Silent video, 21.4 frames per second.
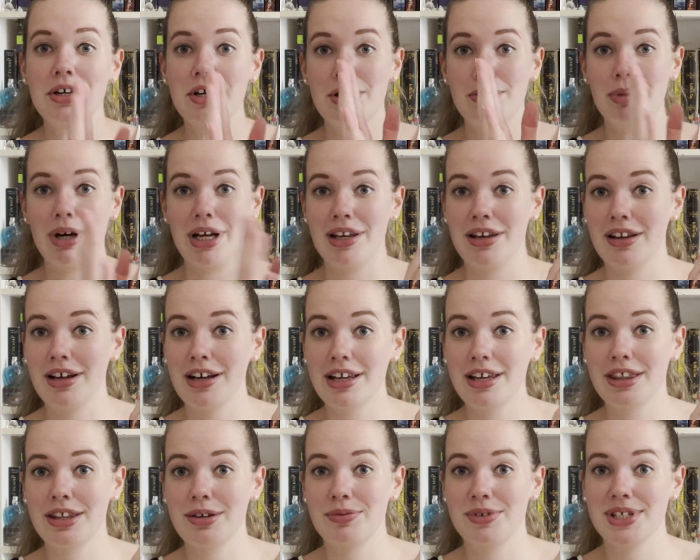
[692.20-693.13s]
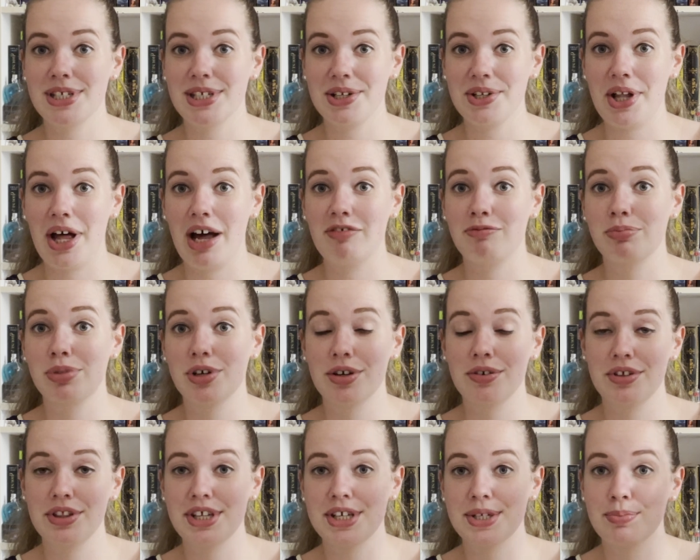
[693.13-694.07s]
but I like that we still have blue
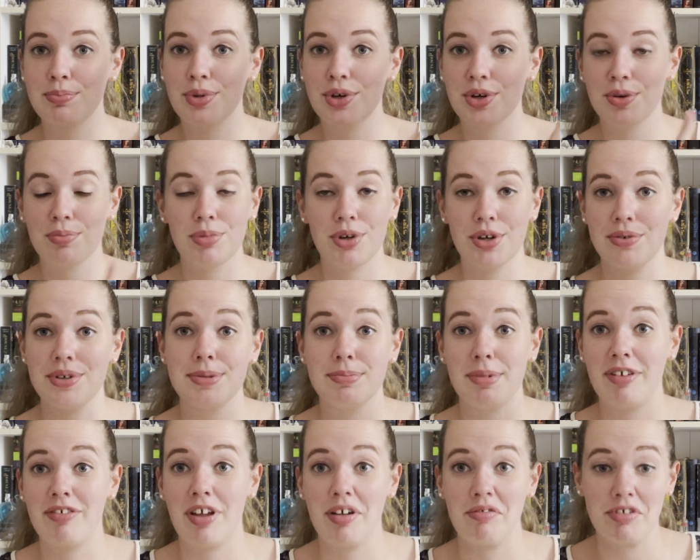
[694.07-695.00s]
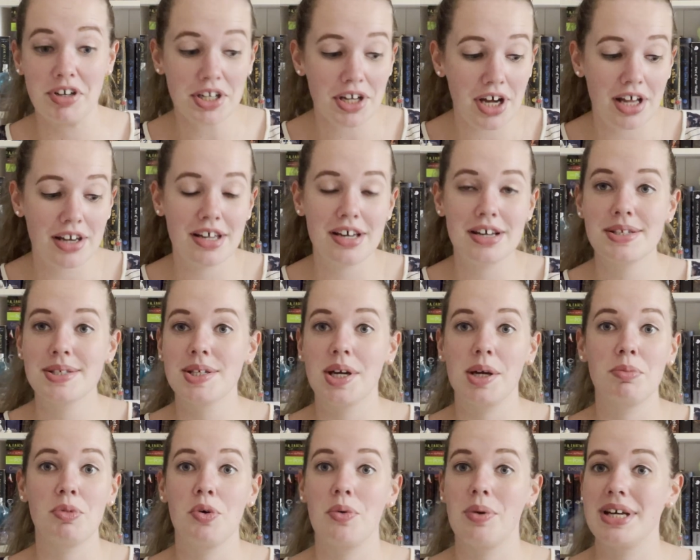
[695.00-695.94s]
on this book. Blue is my favourite colour, so
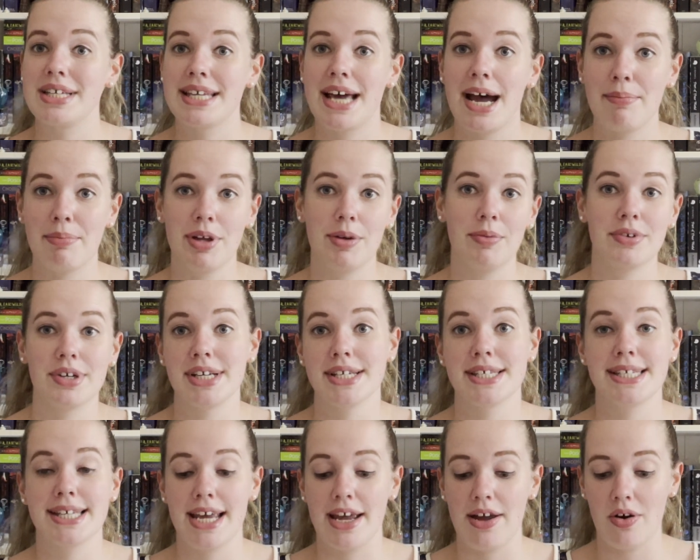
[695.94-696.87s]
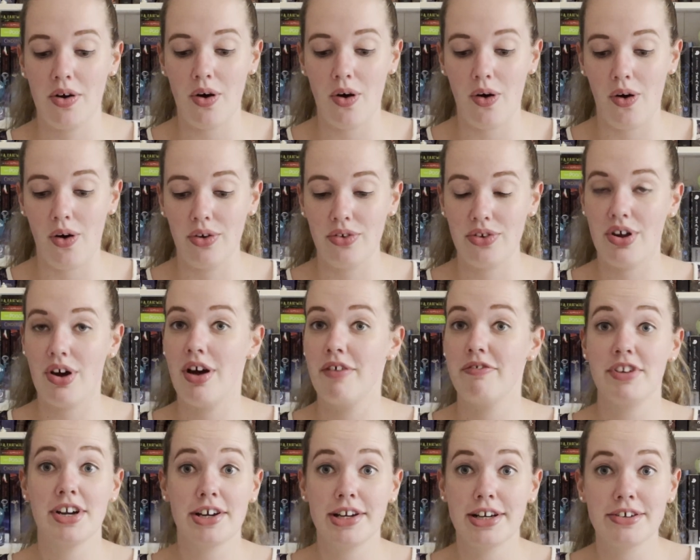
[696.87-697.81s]
I'm always happy when I see it on a
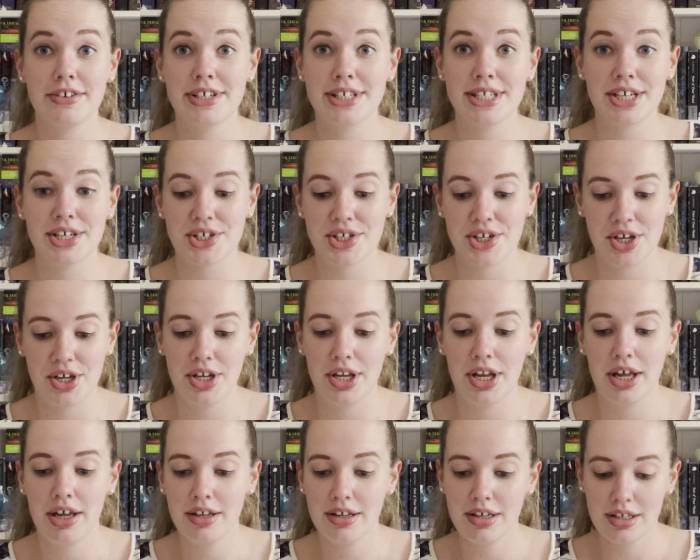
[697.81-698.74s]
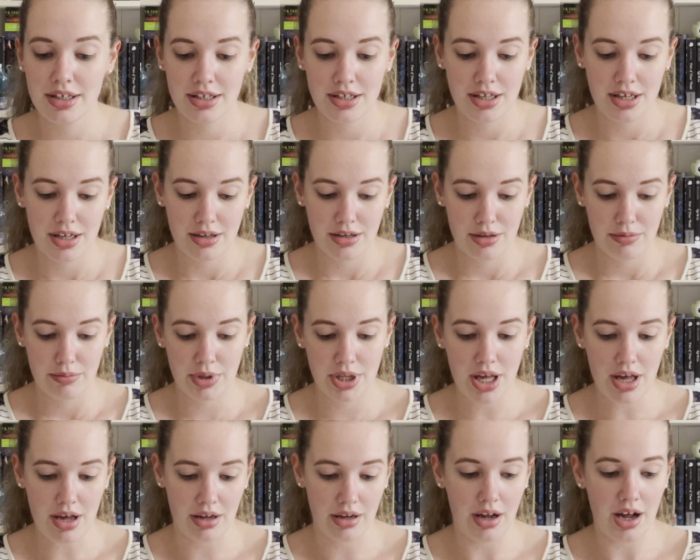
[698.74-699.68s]
FairyLoot edition. But
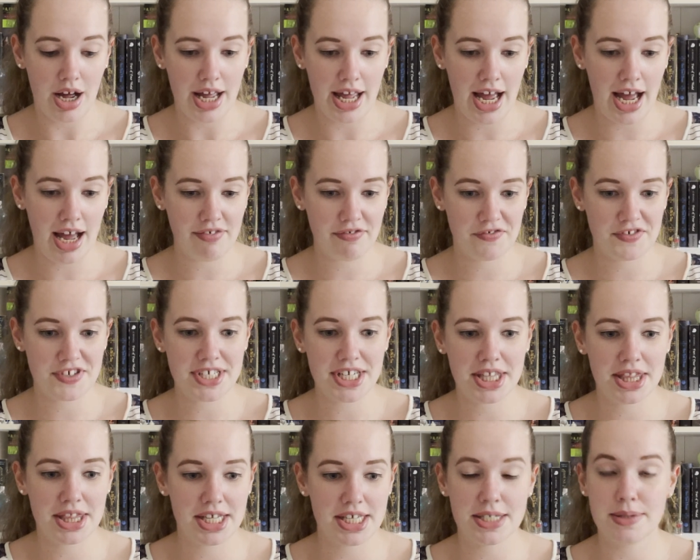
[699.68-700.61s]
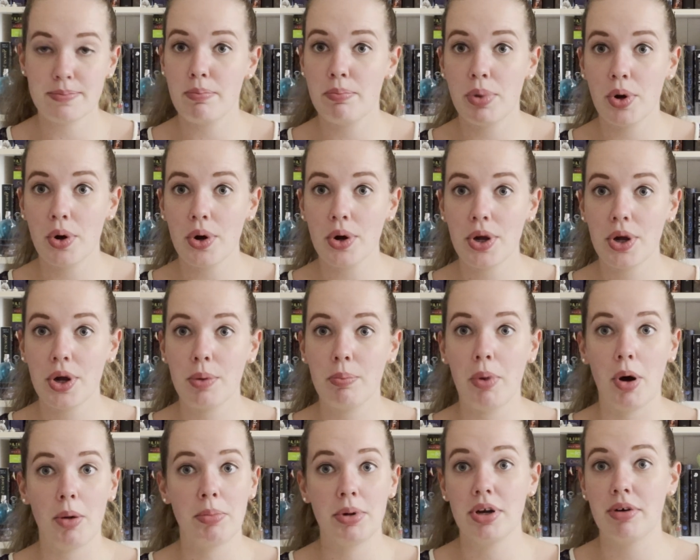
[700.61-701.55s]
yeah, I have seen this book
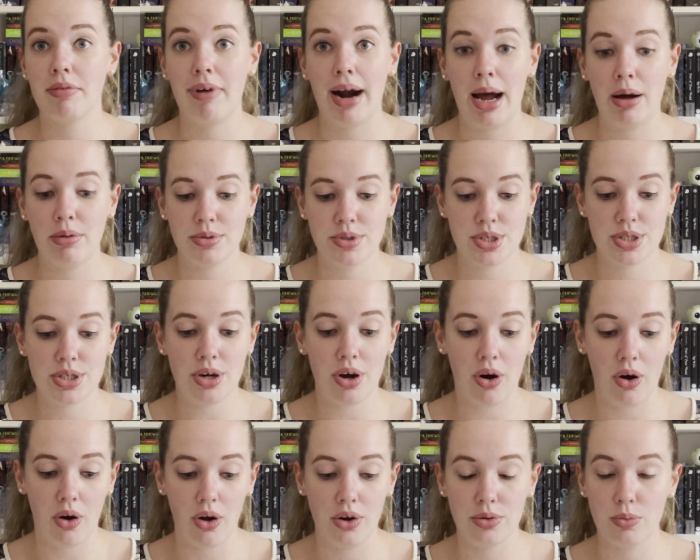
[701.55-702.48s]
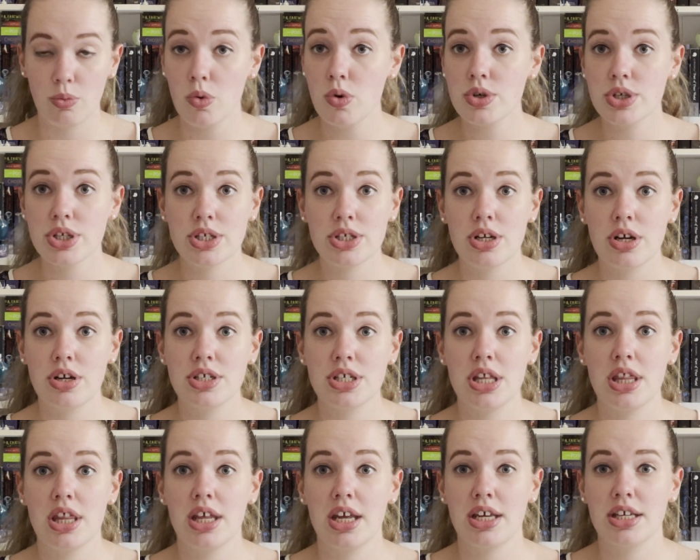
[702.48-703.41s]
popping around on Waterstones
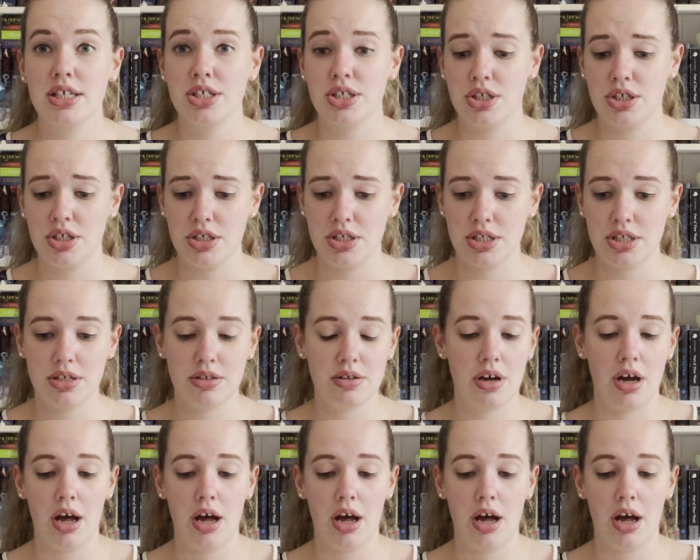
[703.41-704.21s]
and things just